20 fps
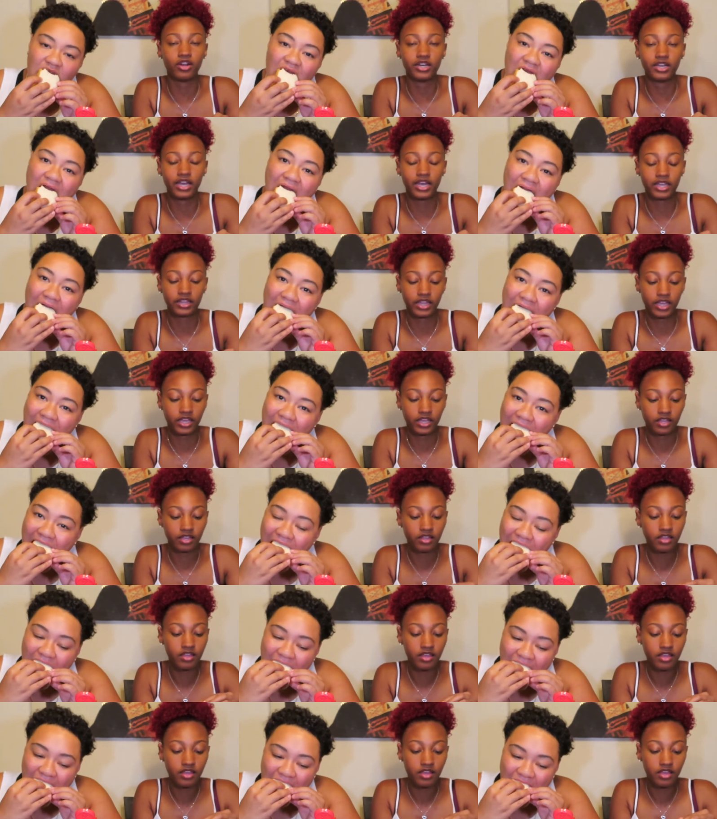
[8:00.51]
Speaker 1: or not. Like,
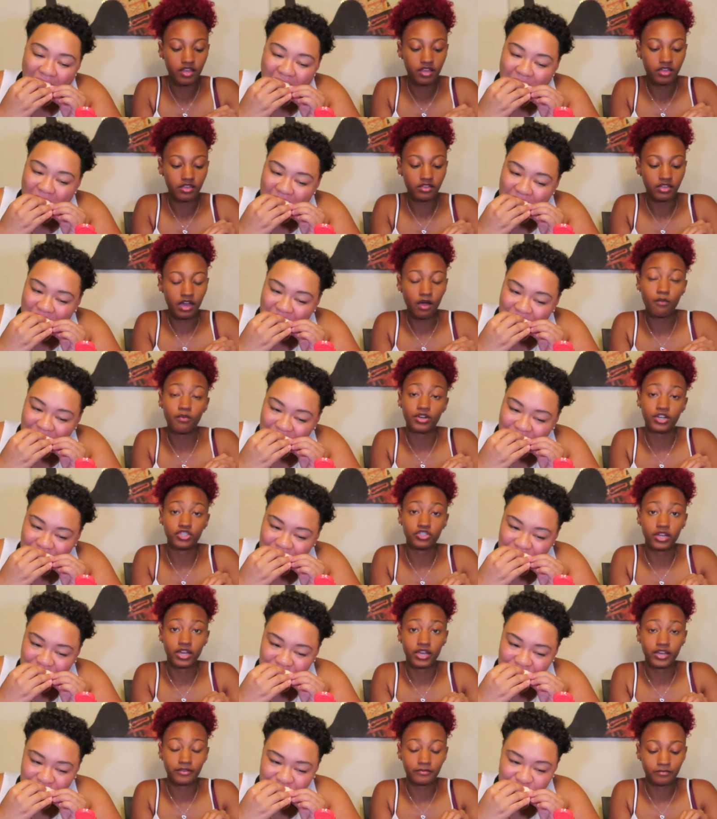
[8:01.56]
I want to
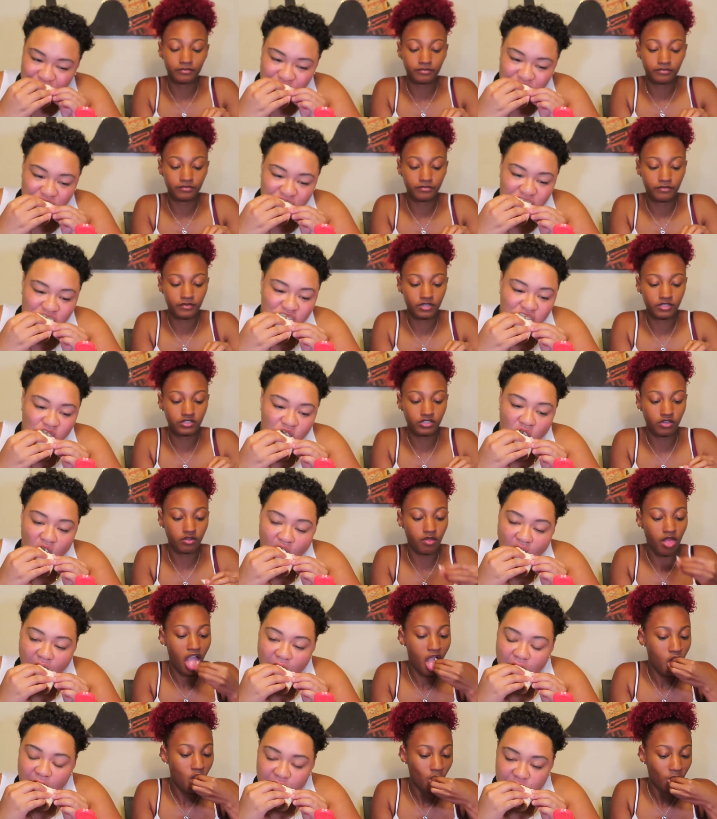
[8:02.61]
try it. So,
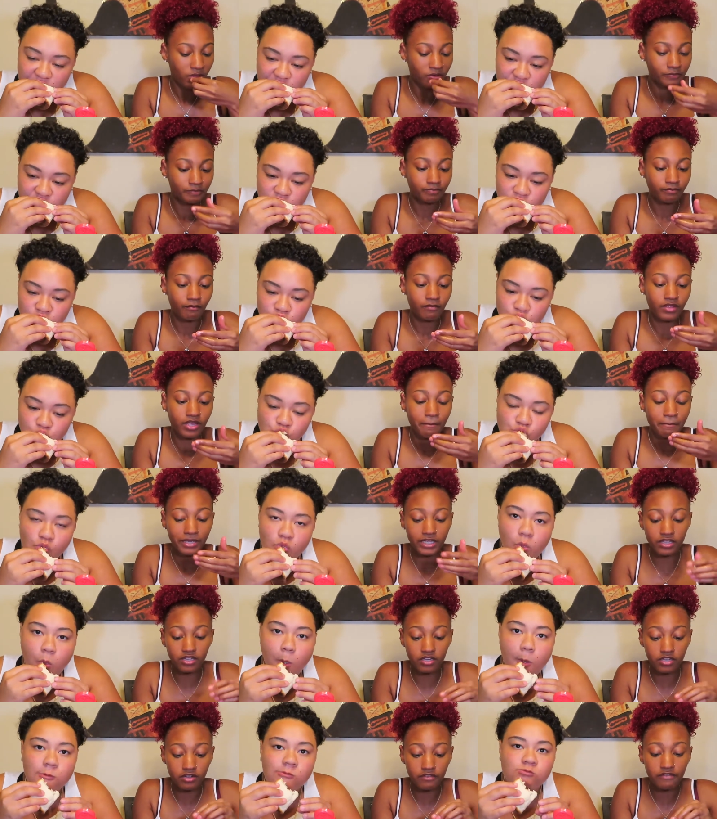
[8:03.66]
be
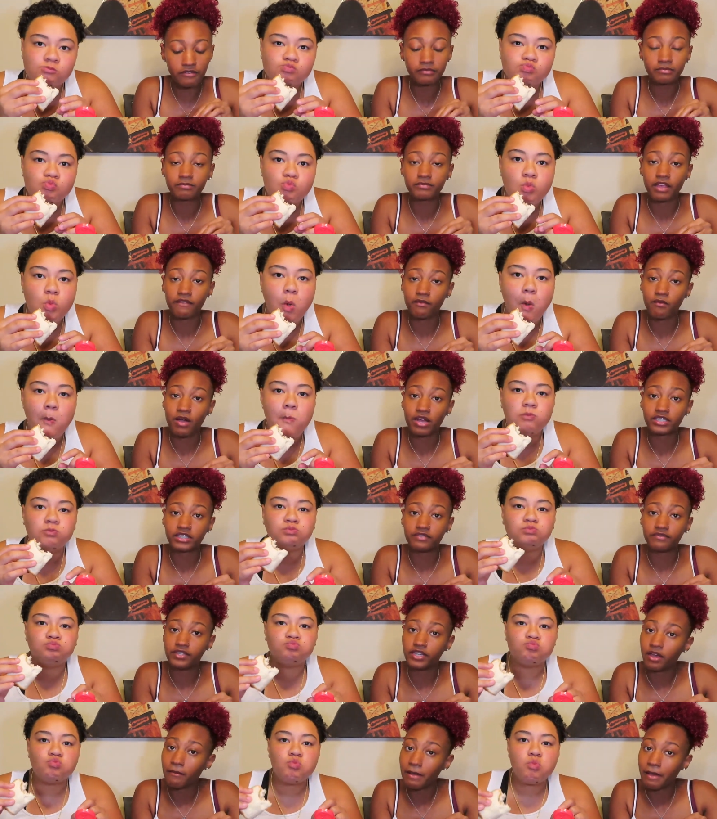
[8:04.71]
love if you watch this
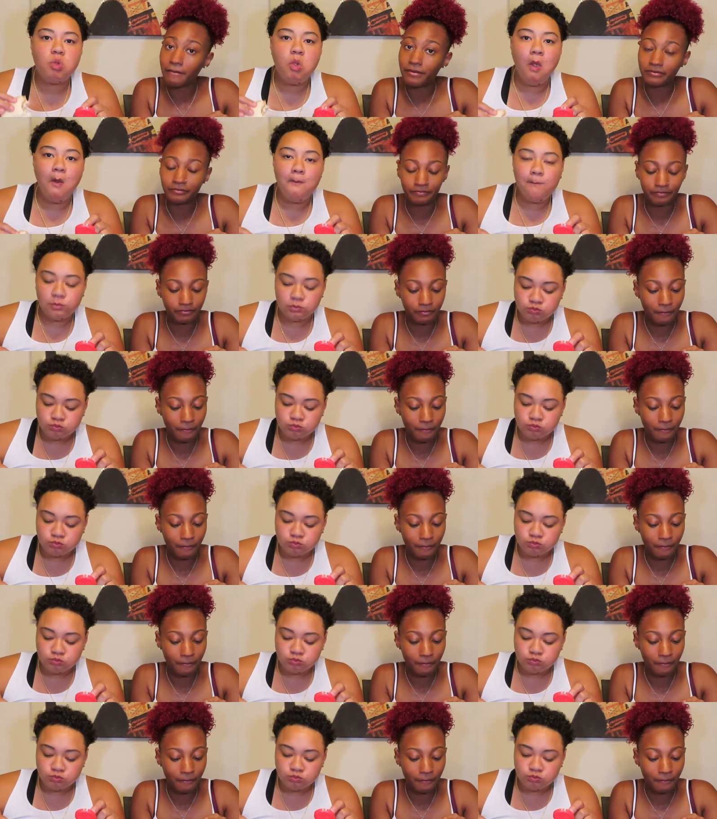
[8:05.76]
video, baby.